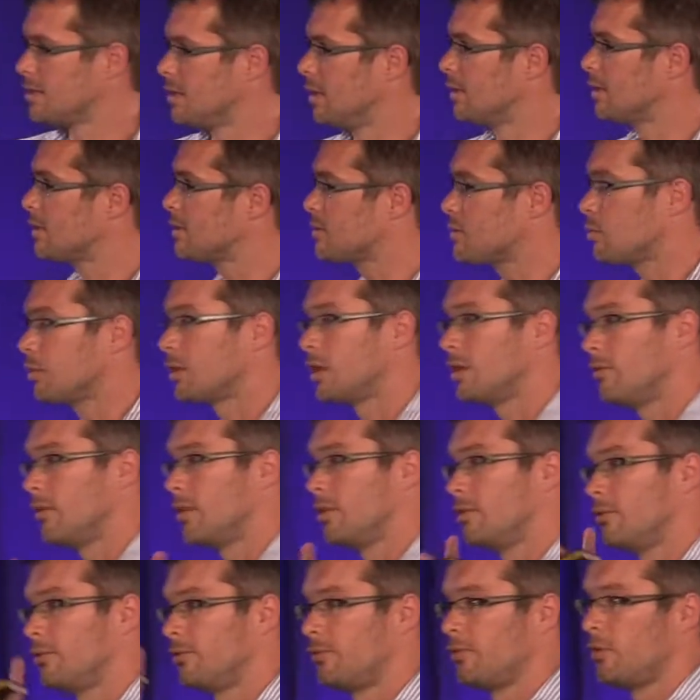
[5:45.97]
Now this will give you
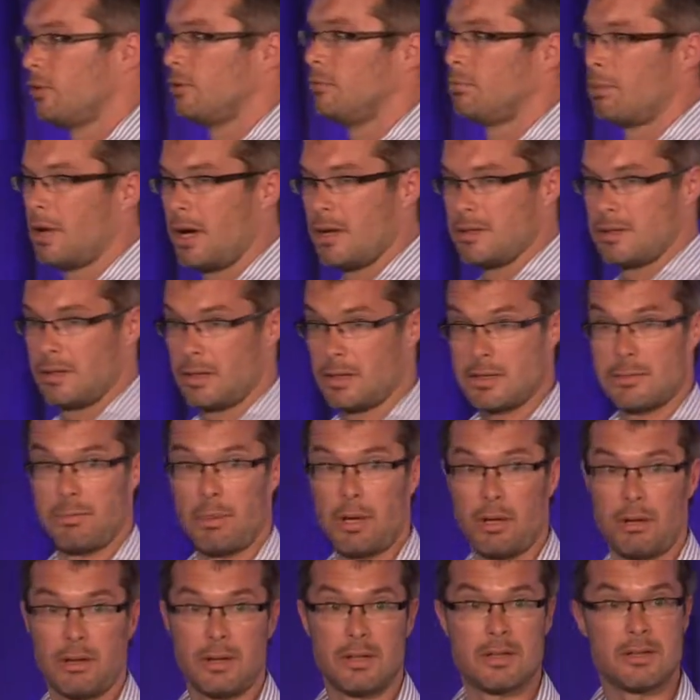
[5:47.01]
the full browsing
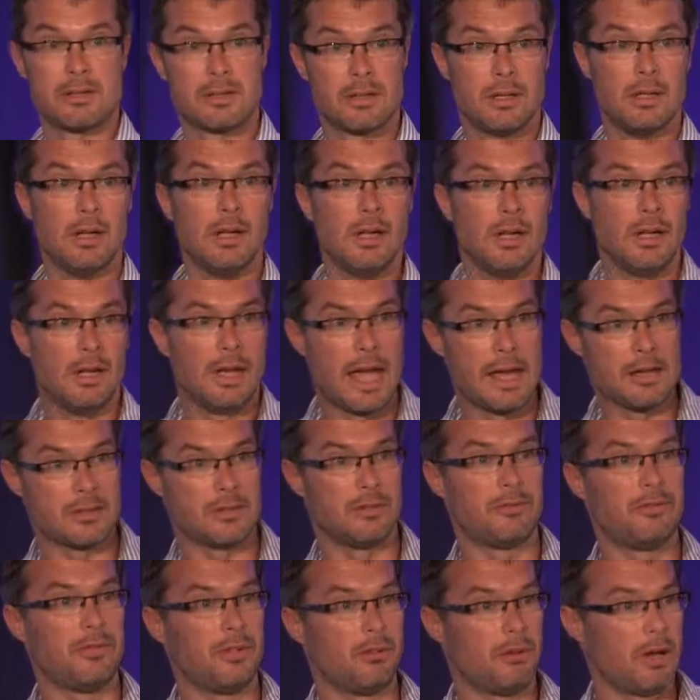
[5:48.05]
experience as
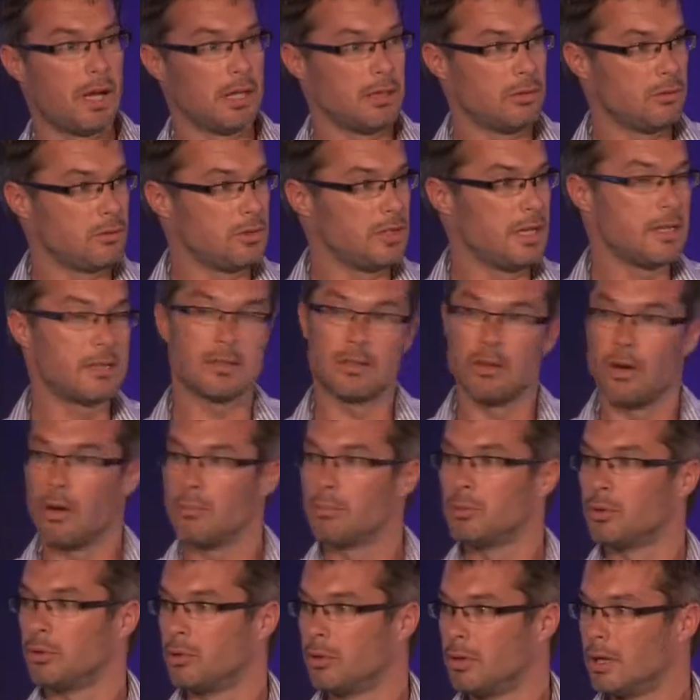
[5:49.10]
if you're at your
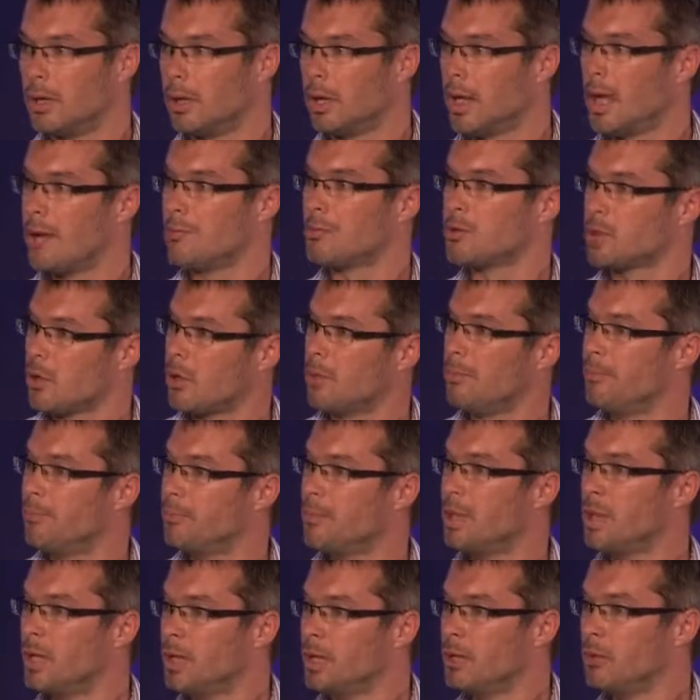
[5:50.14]
desktop or at a laptop,
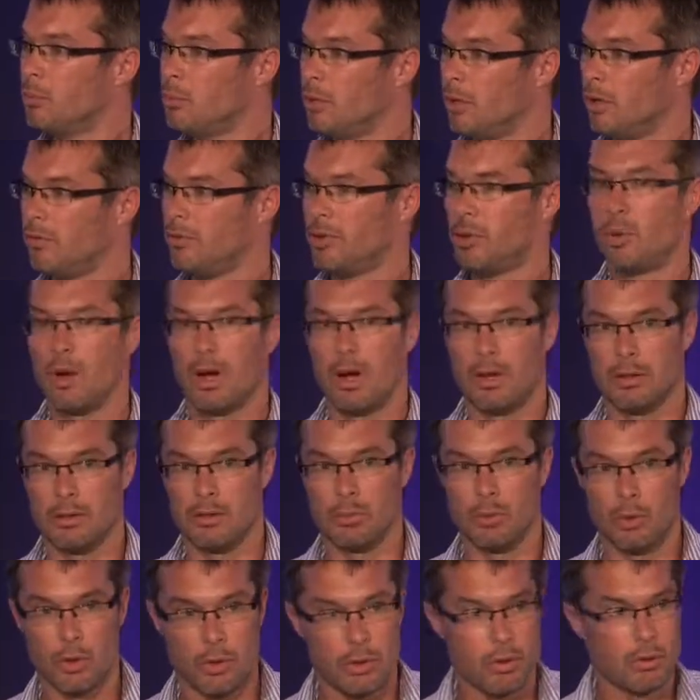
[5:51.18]
wherever you are in the
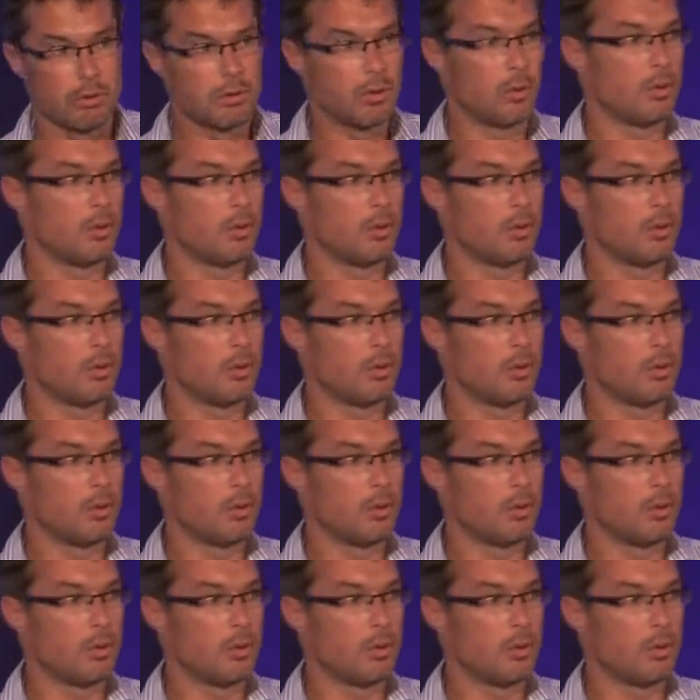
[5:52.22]
world.